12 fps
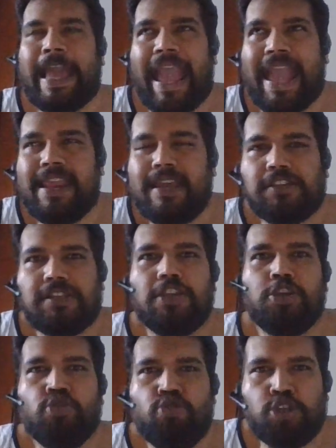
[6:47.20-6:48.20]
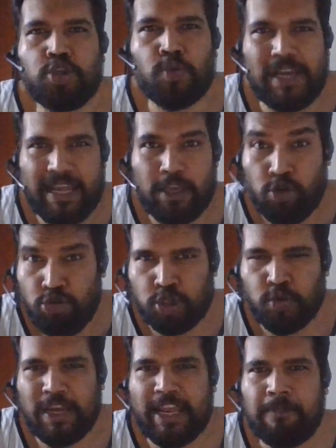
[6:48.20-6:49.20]
Erikson usually,
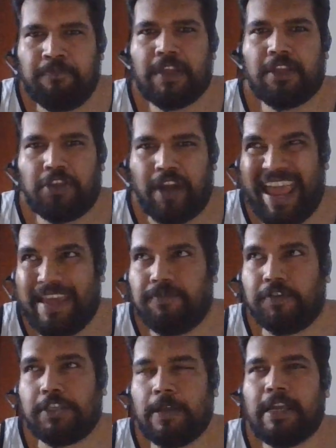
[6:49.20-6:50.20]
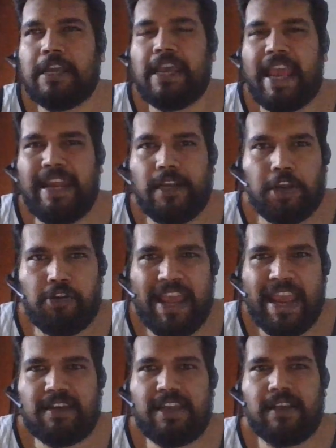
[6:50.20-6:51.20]
usually thrives in
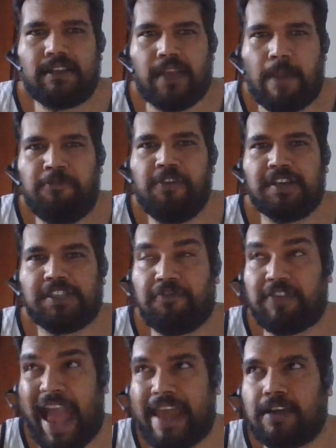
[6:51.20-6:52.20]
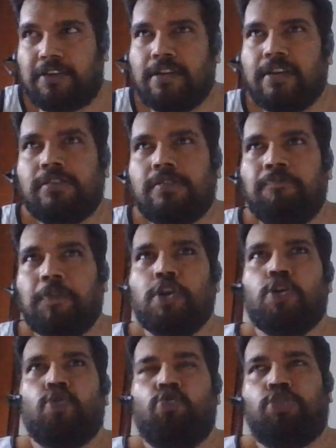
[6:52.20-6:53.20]
creating subversive characters
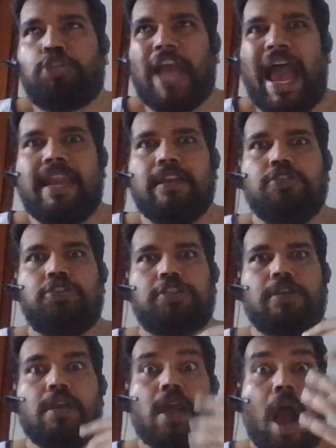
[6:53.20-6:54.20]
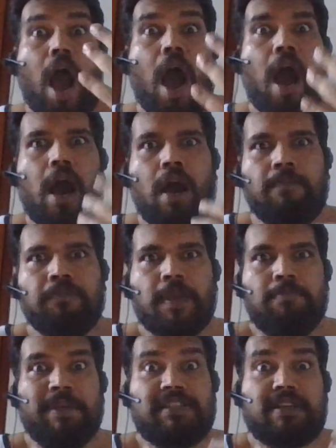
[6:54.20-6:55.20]
who challenge our
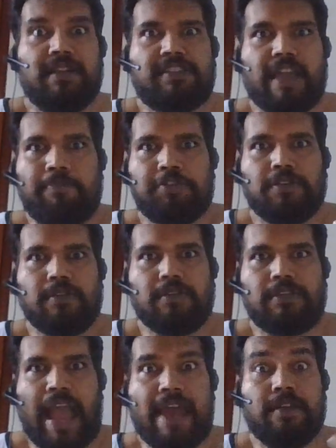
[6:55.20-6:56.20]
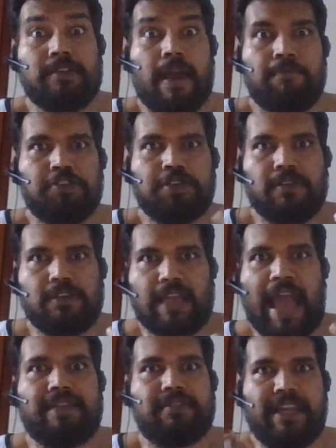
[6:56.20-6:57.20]
misconceptions and assumptions
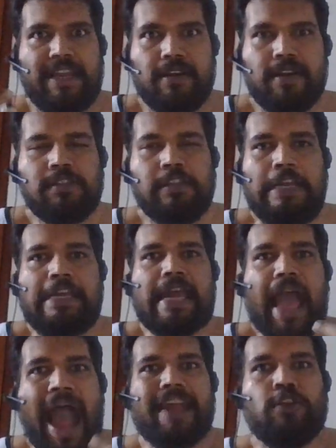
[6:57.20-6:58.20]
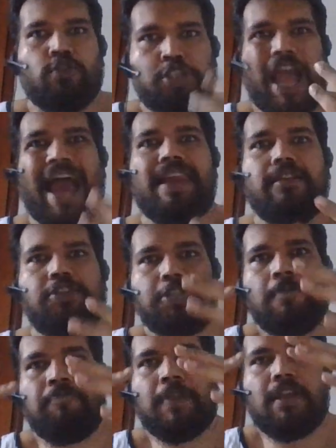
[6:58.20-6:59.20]
as readers and who challenge
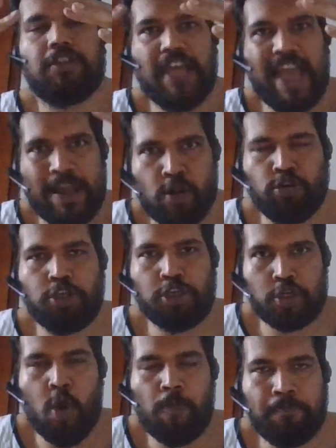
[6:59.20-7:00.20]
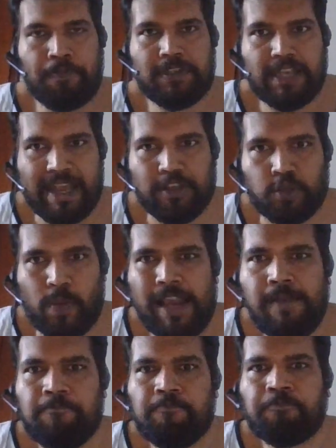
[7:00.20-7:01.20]
their own tropes as well.